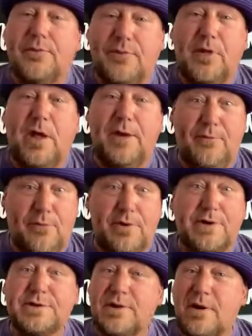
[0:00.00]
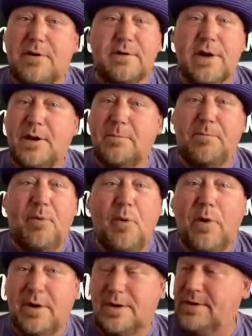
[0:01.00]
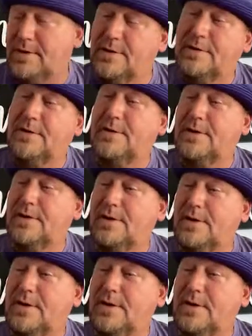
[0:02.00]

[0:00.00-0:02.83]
flavor is on damn point. Yeah.